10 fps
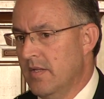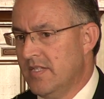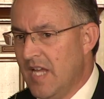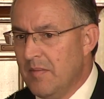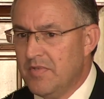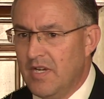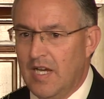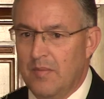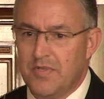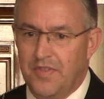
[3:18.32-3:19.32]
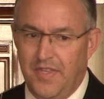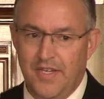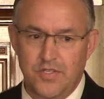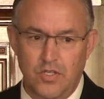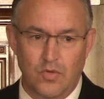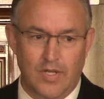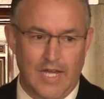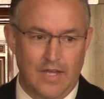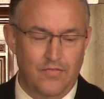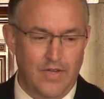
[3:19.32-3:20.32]
Sometimes things in your
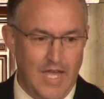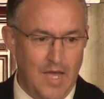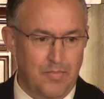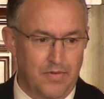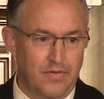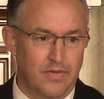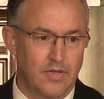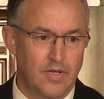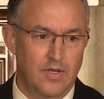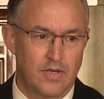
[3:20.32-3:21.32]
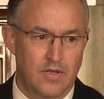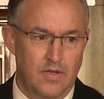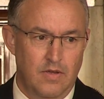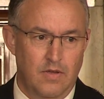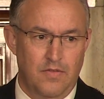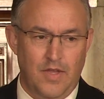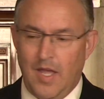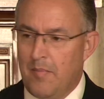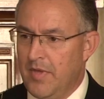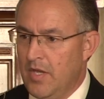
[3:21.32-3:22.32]
life happen that
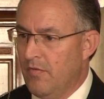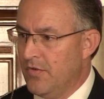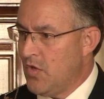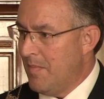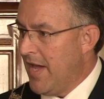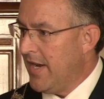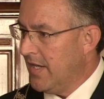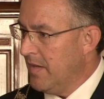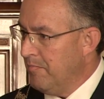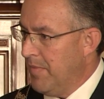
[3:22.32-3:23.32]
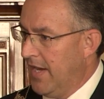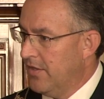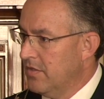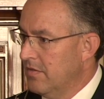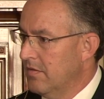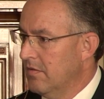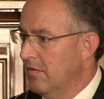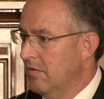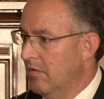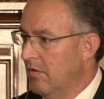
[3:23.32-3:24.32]
can be of a dramatic impact
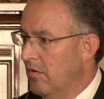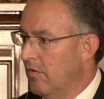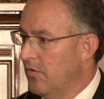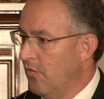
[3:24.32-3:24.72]
on